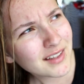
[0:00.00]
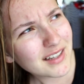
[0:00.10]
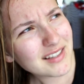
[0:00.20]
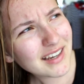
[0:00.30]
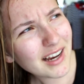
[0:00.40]

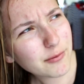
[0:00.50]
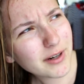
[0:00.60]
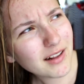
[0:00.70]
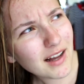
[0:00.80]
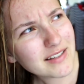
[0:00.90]
it's like I
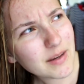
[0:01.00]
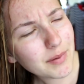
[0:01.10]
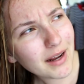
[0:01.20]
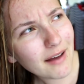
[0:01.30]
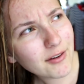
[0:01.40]
realized it,
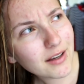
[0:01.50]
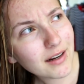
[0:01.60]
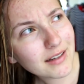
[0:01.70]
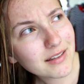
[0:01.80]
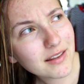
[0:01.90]
but I haven't
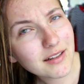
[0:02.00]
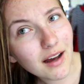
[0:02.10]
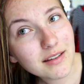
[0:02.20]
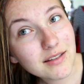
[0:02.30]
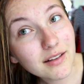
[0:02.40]
connected the
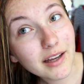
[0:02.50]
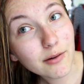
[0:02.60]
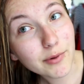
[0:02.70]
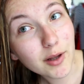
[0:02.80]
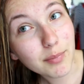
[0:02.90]
dots to like
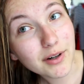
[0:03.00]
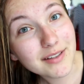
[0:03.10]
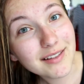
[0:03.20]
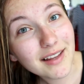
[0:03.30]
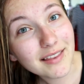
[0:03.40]
a real
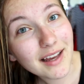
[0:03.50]
person that